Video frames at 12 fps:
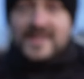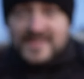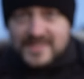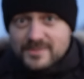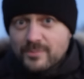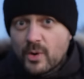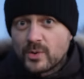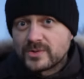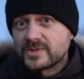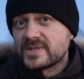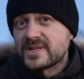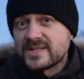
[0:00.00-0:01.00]
It is
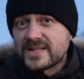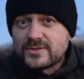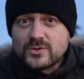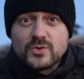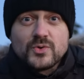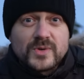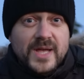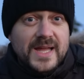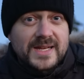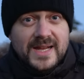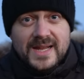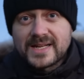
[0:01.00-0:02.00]
important that you do
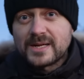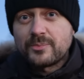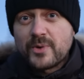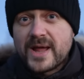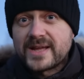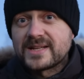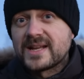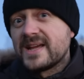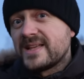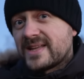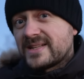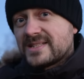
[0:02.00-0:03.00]
get an L bracket
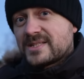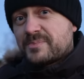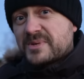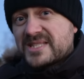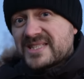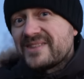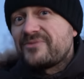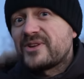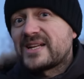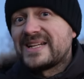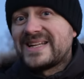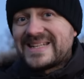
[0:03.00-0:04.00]
that is
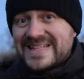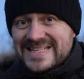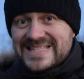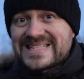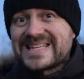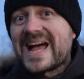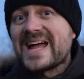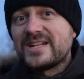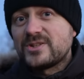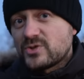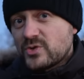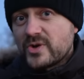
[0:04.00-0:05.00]
specifically
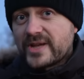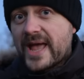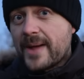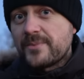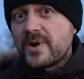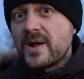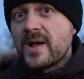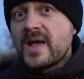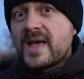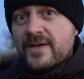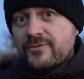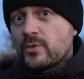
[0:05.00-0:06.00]
designed to your camera
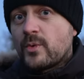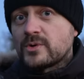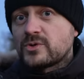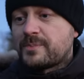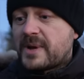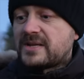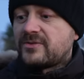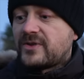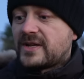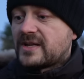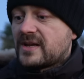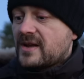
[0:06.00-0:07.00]
if you want to
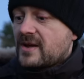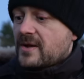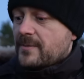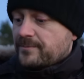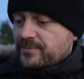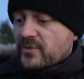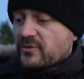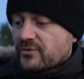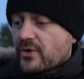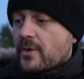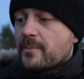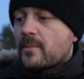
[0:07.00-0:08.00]
benefit
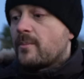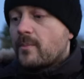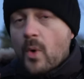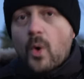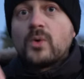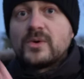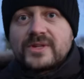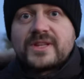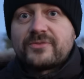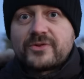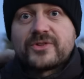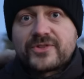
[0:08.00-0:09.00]
from all the
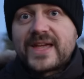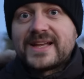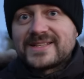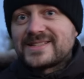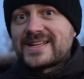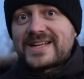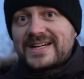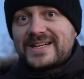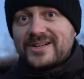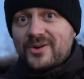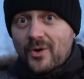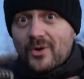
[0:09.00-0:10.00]
different things that are
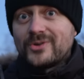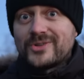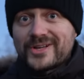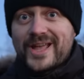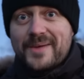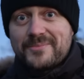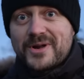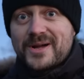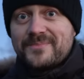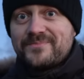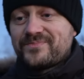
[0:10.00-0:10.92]
on your camera.